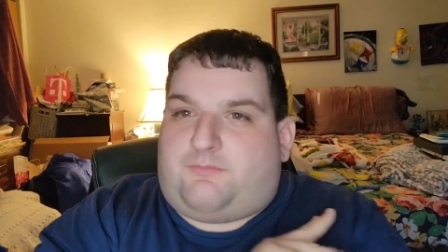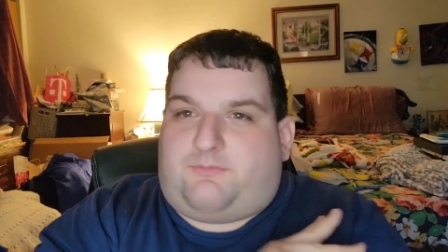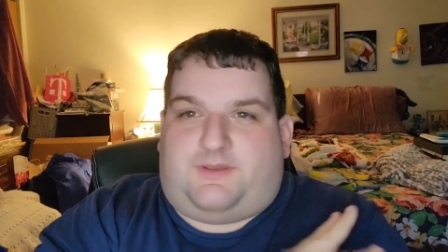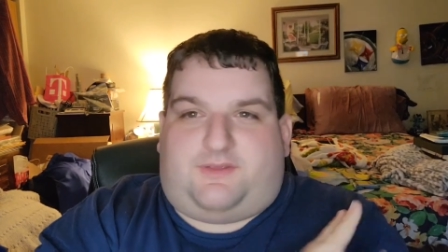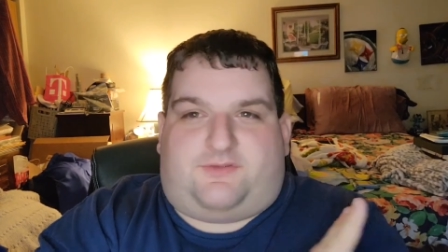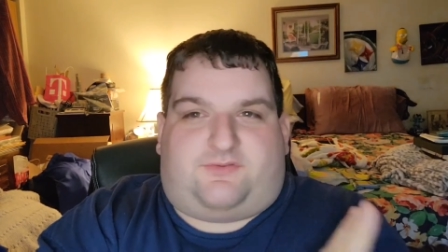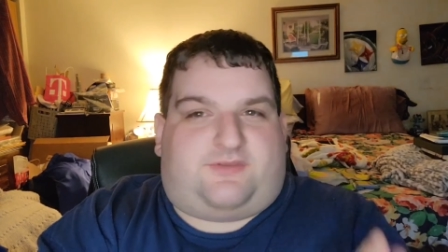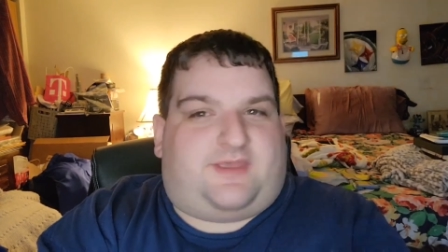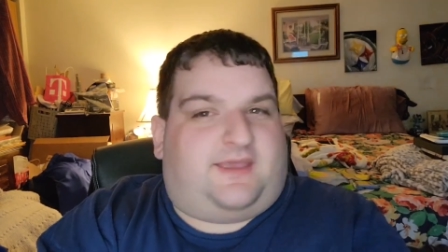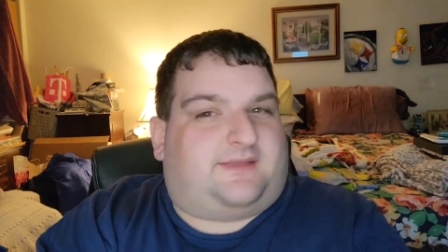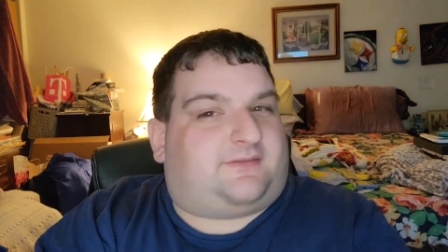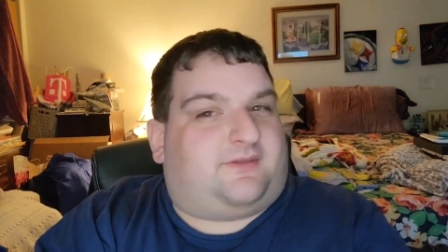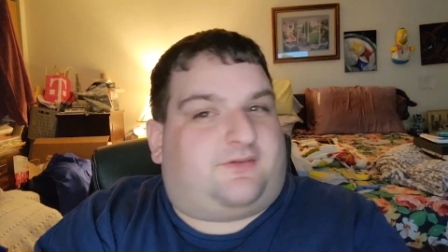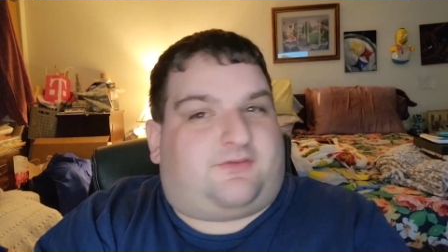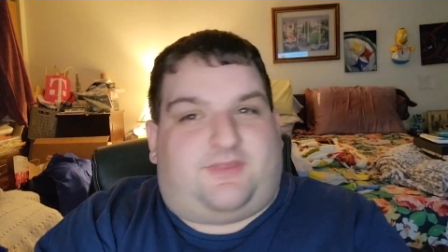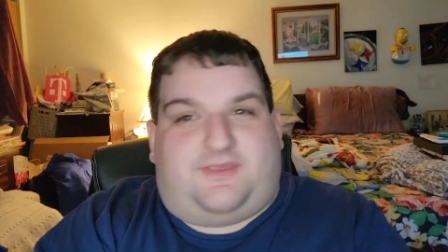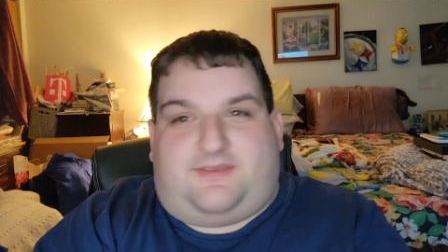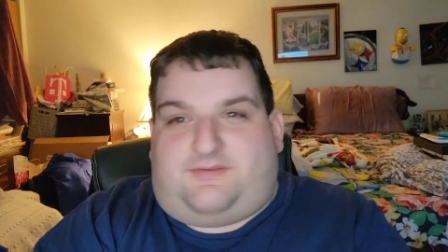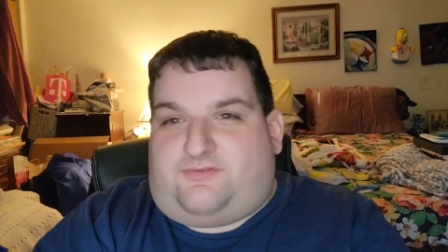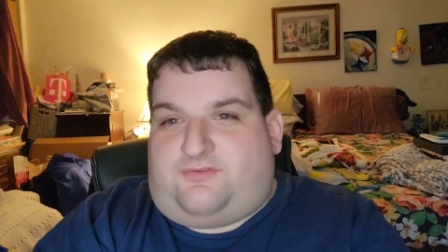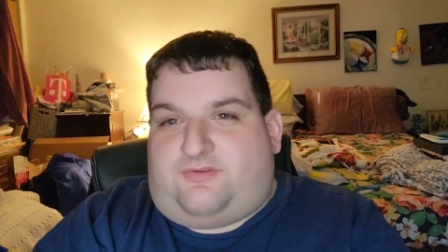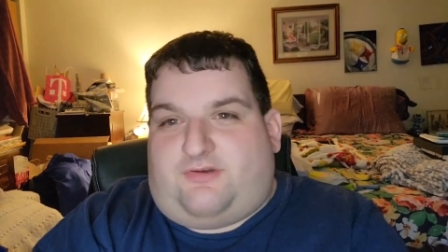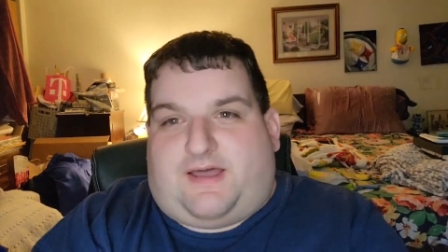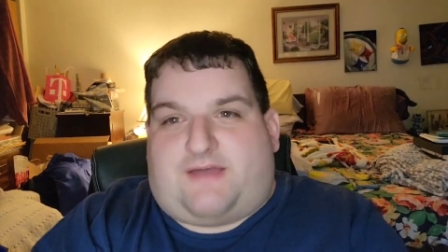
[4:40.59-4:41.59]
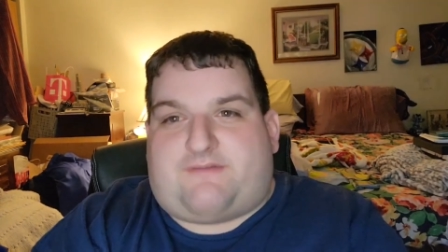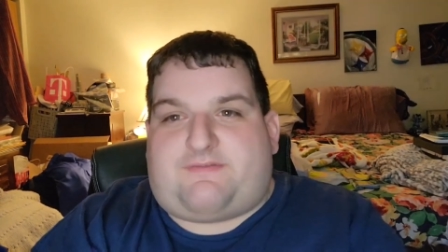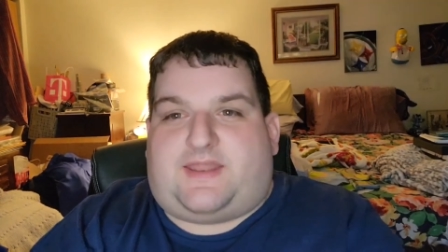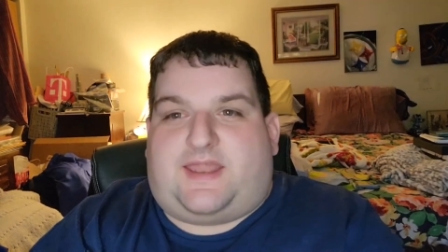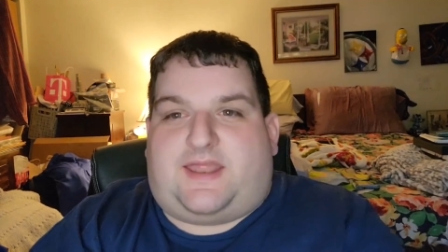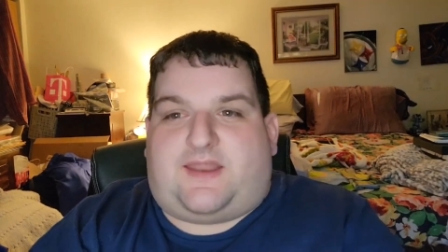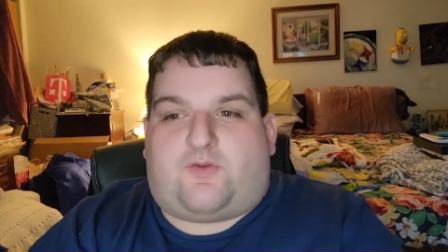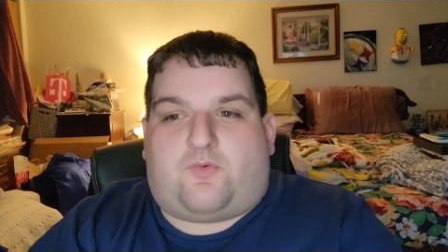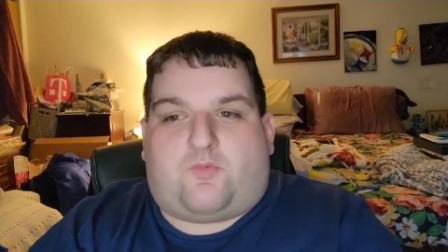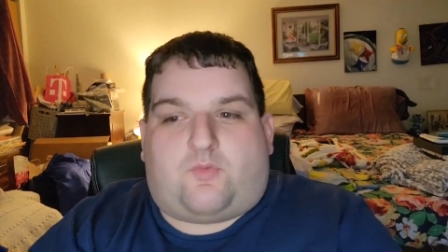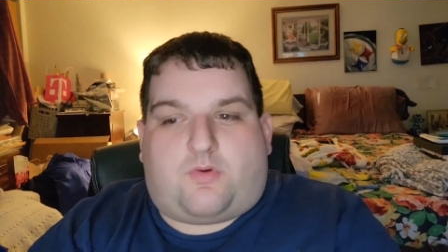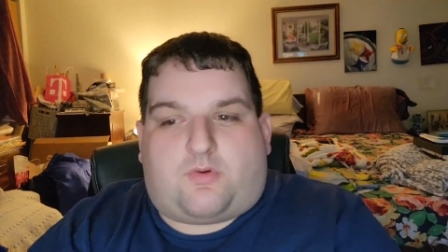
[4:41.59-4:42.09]
we technically still
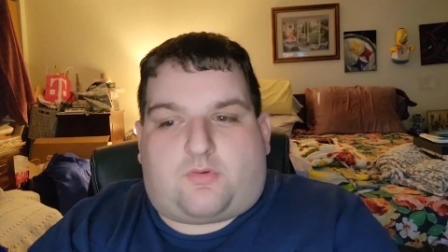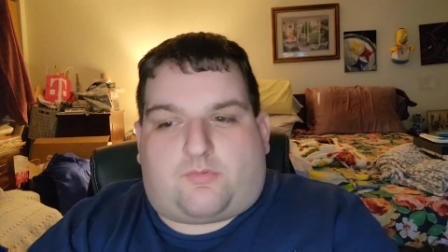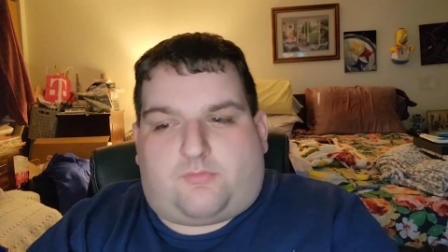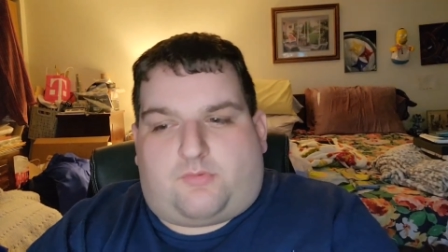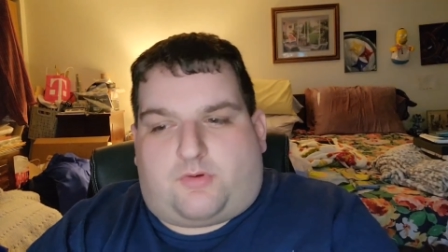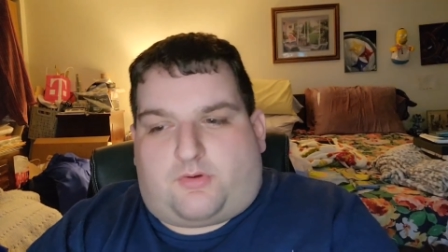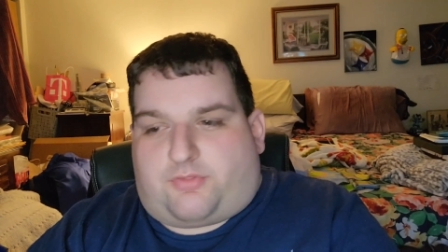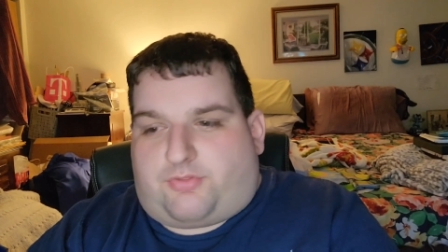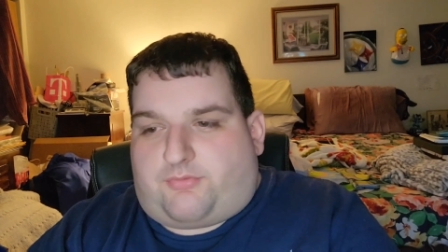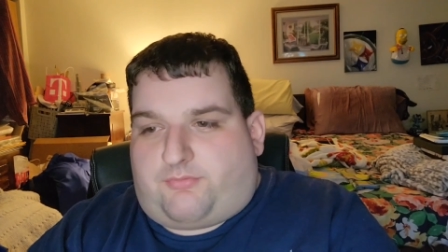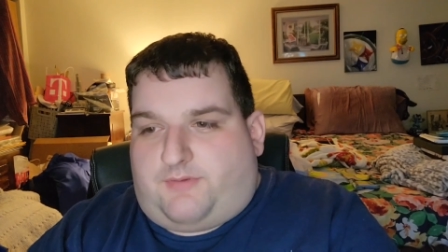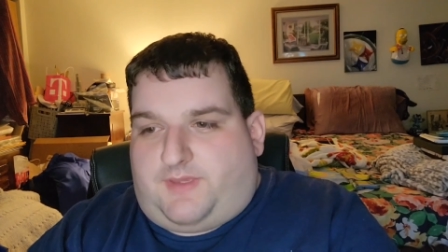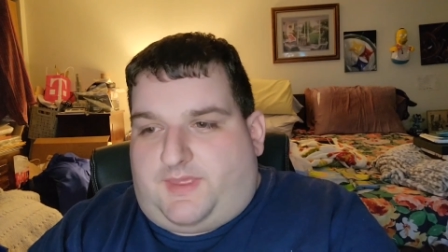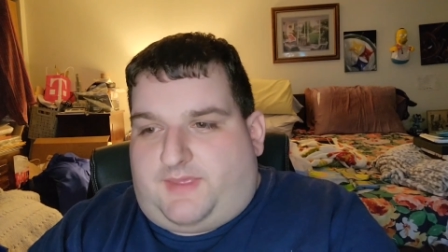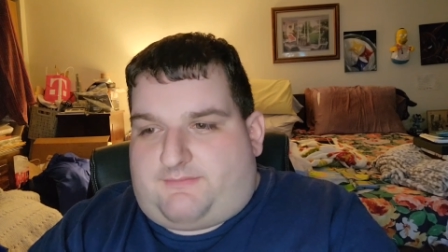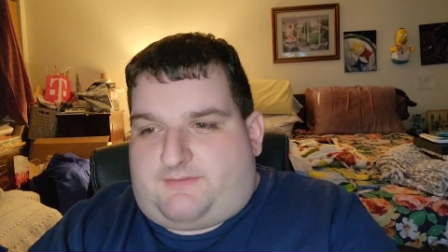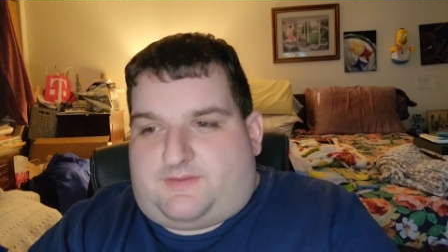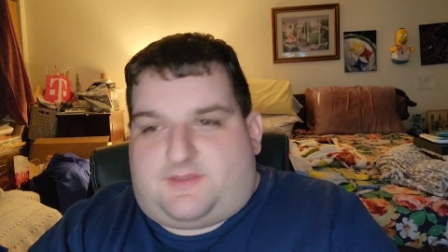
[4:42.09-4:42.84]
haven't had a World War III,